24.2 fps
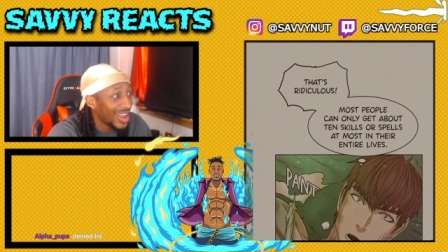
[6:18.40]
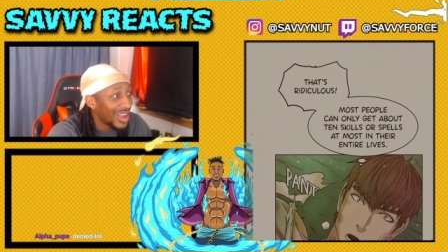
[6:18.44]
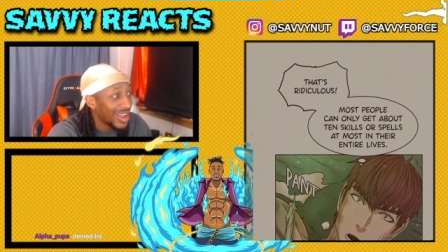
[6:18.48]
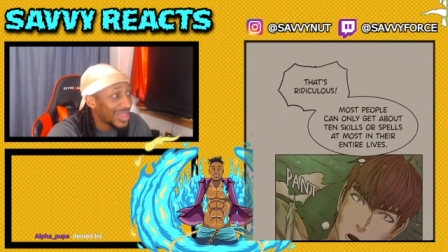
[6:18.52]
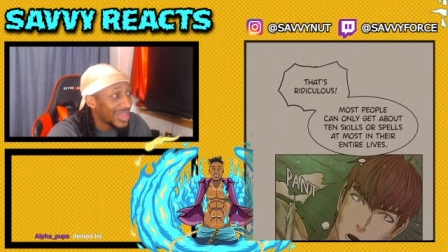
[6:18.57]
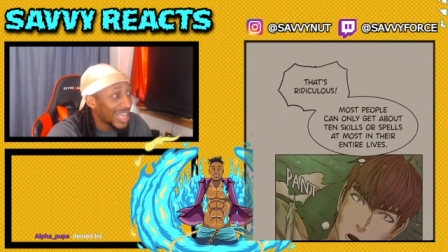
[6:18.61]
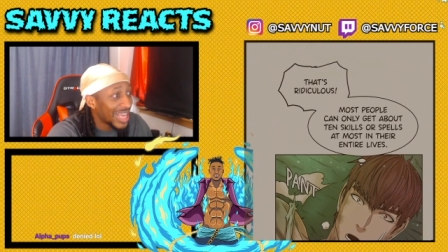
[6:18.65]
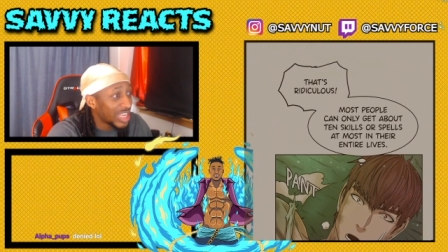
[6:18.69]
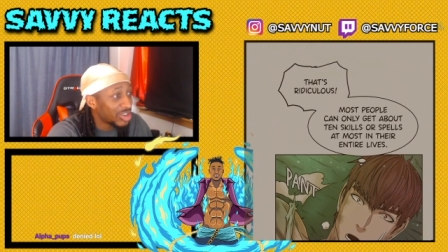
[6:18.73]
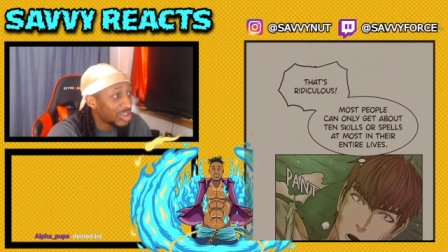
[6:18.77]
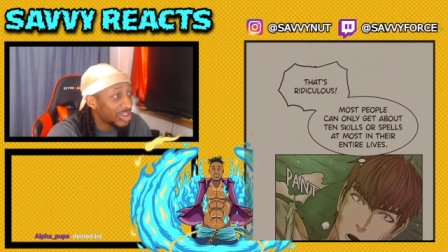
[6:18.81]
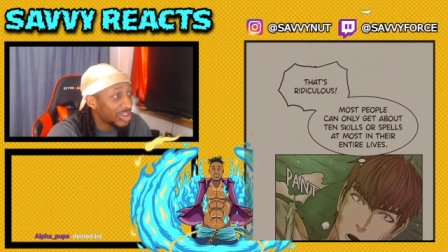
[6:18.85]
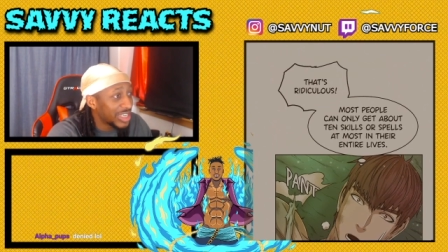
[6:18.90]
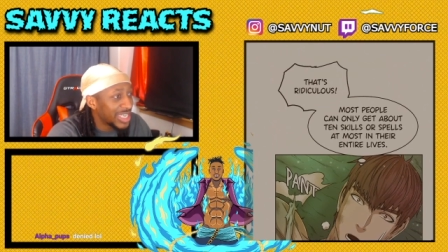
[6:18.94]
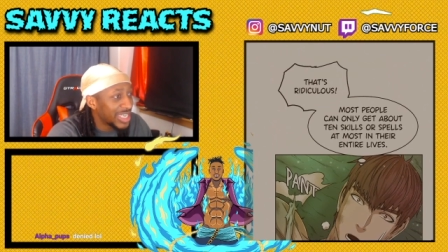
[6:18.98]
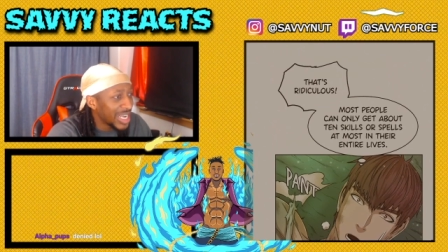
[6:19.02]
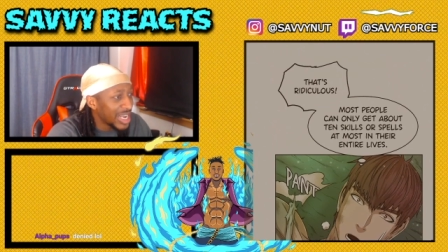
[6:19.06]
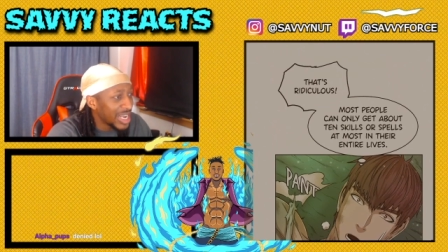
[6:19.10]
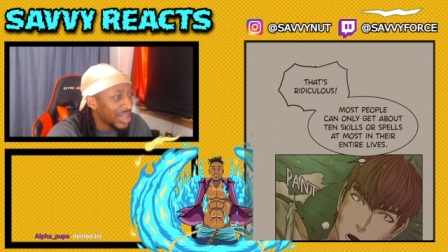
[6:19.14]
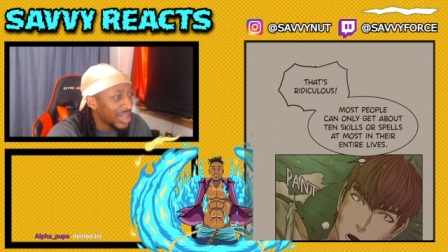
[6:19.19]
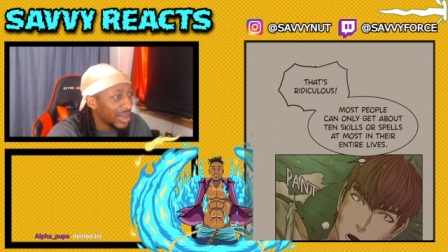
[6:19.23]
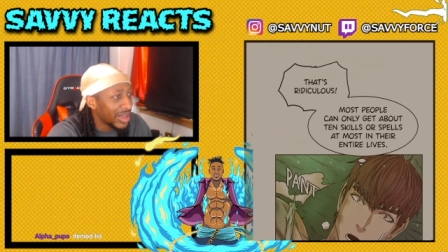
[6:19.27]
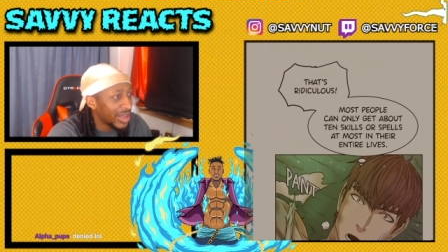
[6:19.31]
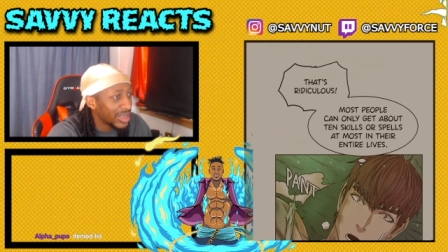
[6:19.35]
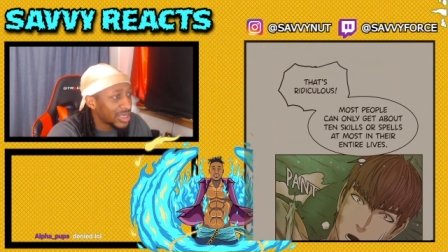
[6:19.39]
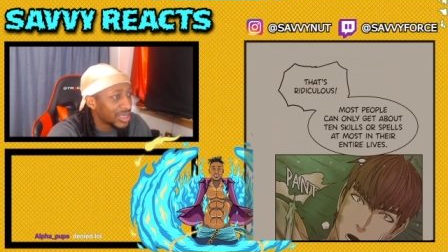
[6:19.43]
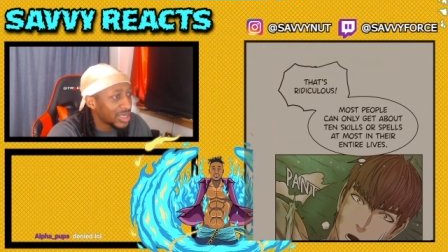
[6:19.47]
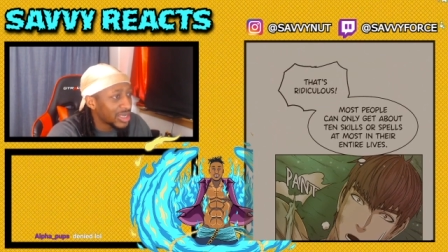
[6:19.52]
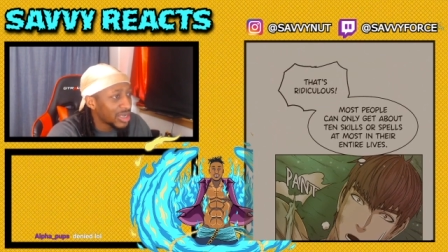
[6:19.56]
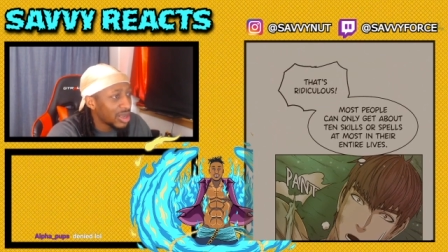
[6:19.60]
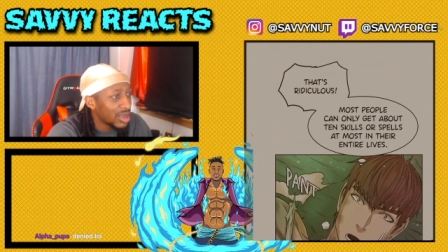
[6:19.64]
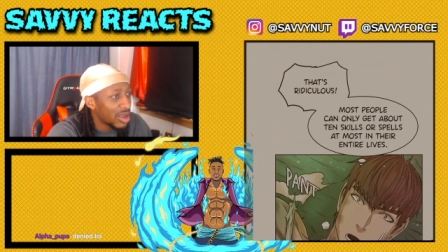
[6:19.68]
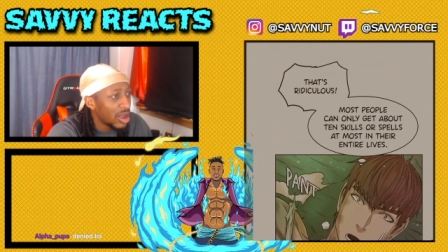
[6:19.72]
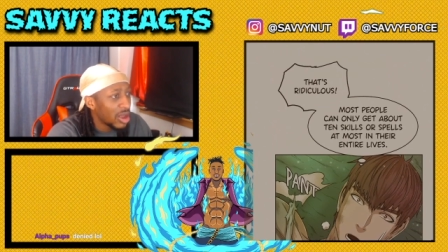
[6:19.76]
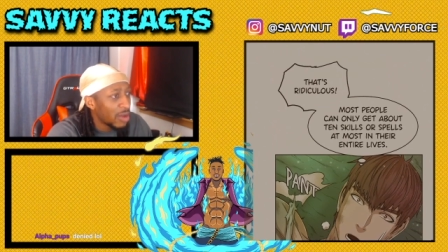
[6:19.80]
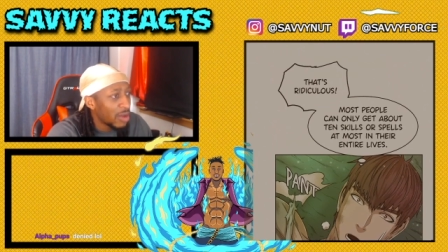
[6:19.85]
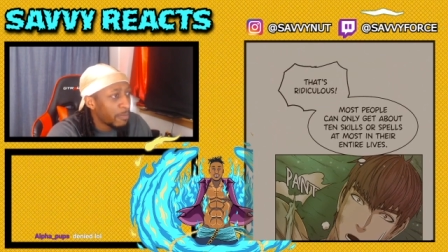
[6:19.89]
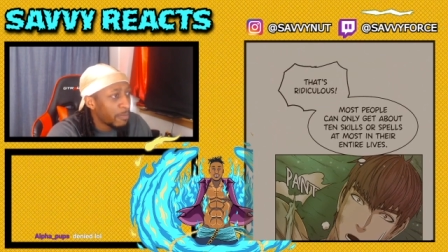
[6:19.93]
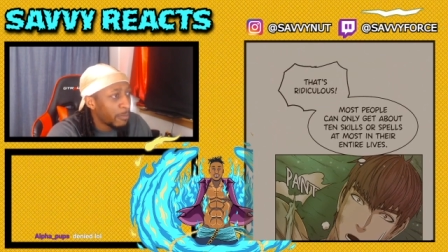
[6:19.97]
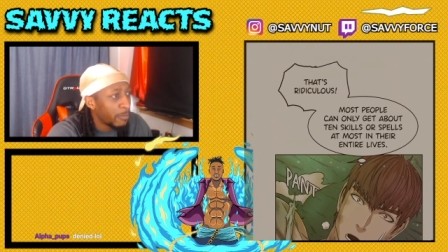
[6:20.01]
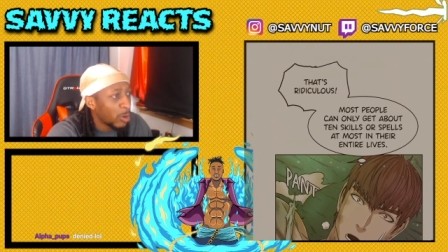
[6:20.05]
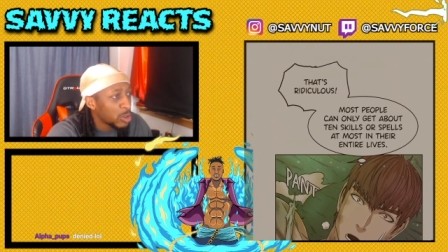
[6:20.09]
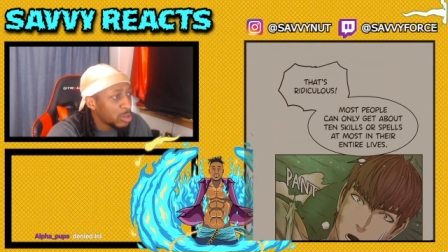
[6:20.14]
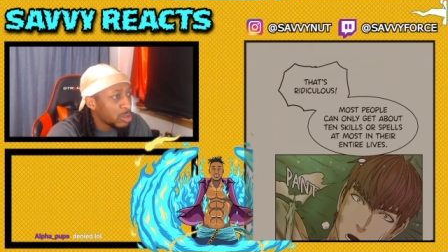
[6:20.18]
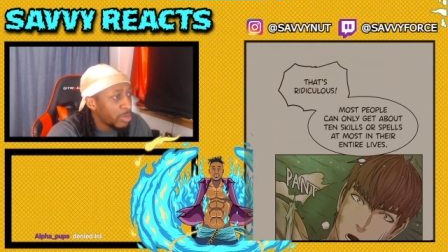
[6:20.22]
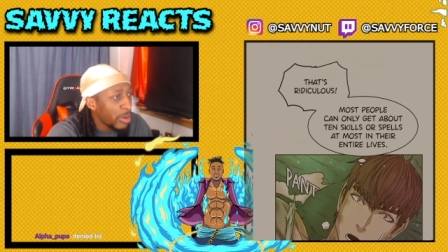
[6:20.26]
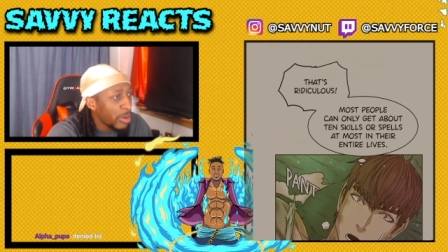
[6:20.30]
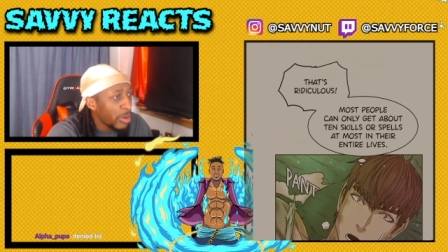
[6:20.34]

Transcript: That's ridiculous. Most